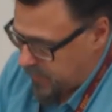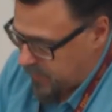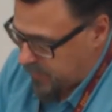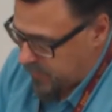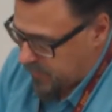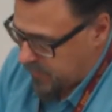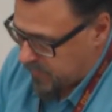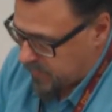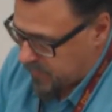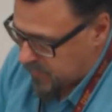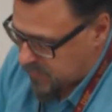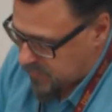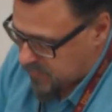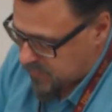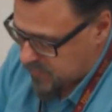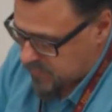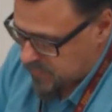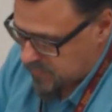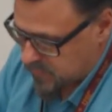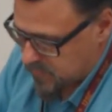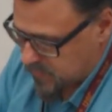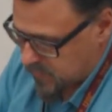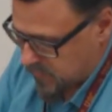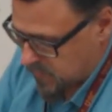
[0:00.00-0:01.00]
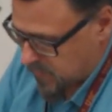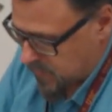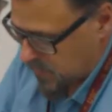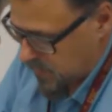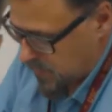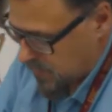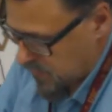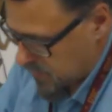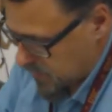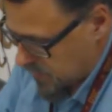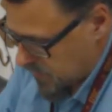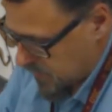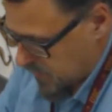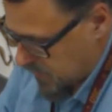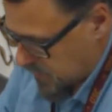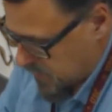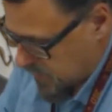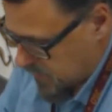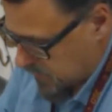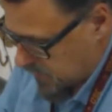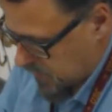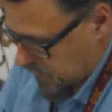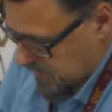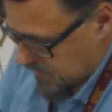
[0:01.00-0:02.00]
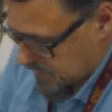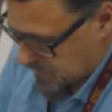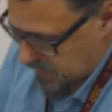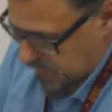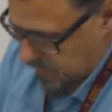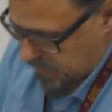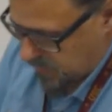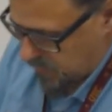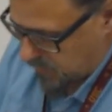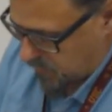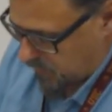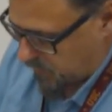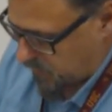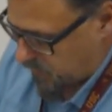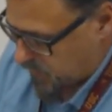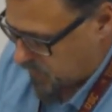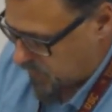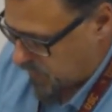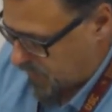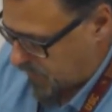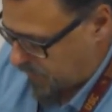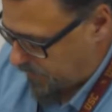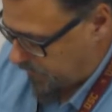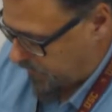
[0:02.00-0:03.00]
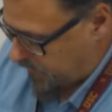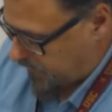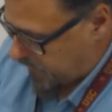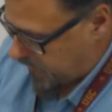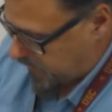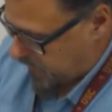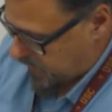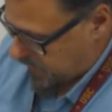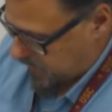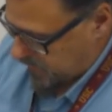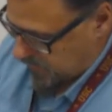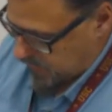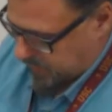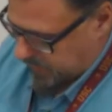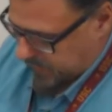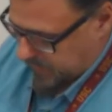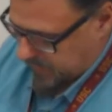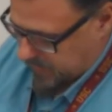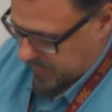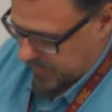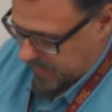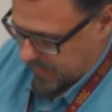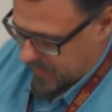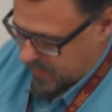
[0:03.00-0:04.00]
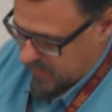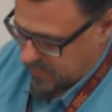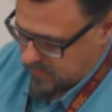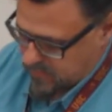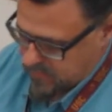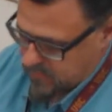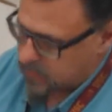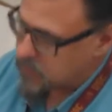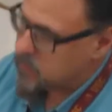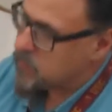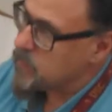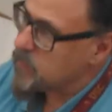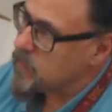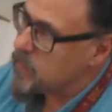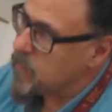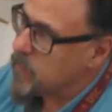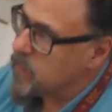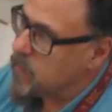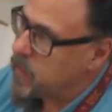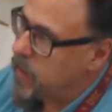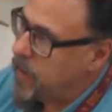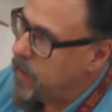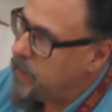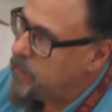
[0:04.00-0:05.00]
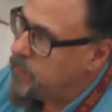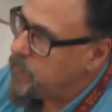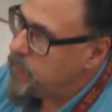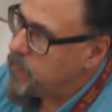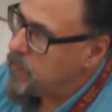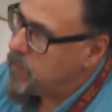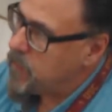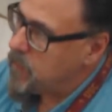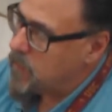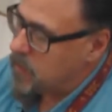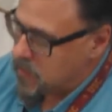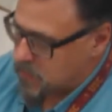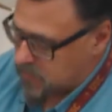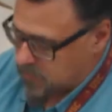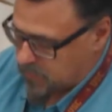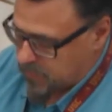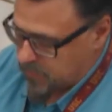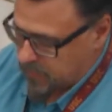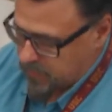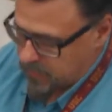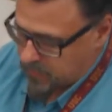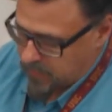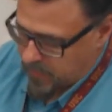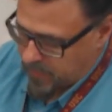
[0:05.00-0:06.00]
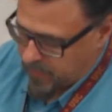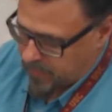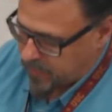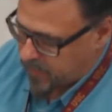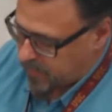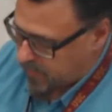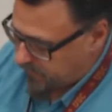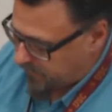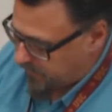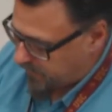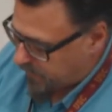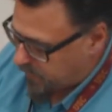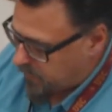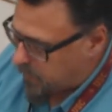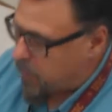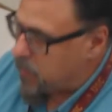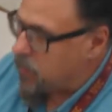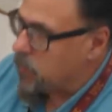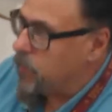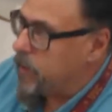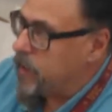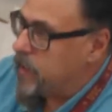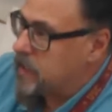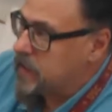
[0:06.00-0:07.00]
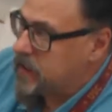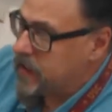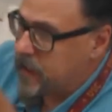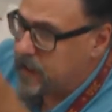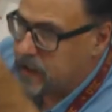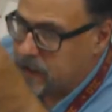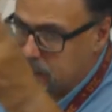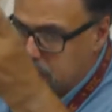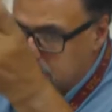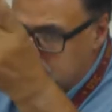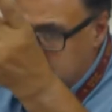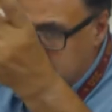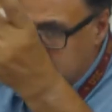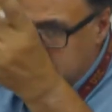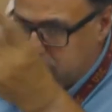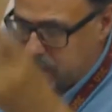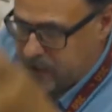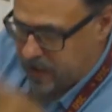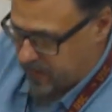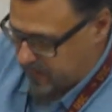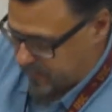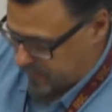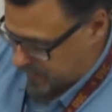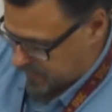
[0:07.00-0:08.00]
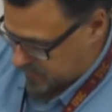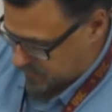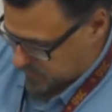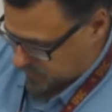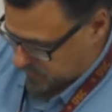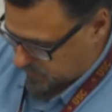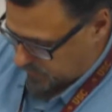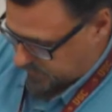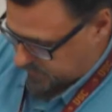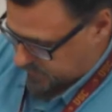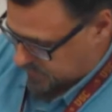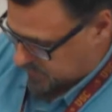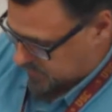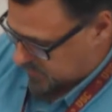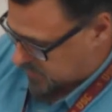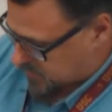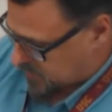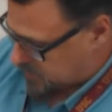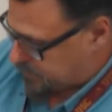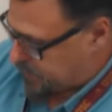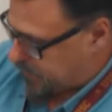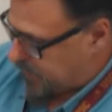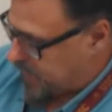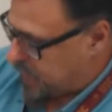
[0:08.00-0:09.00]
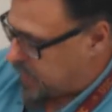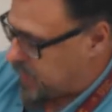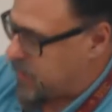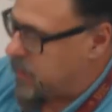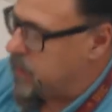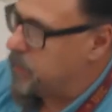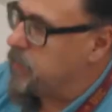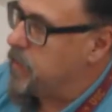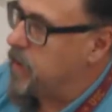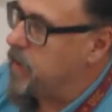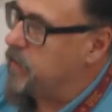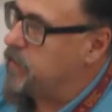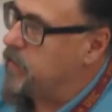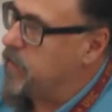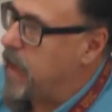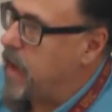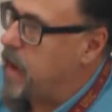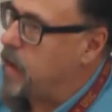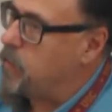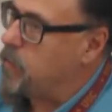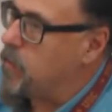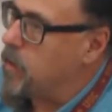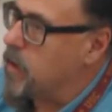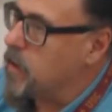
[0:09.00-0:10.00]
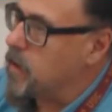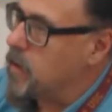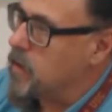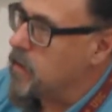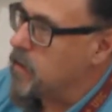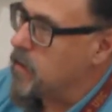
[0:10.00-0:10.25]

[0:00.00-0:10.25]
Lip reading: And then this is going to sit over top of it like that, okay? So then I got to figure out a way to take this thing and sort of suspend it above that one.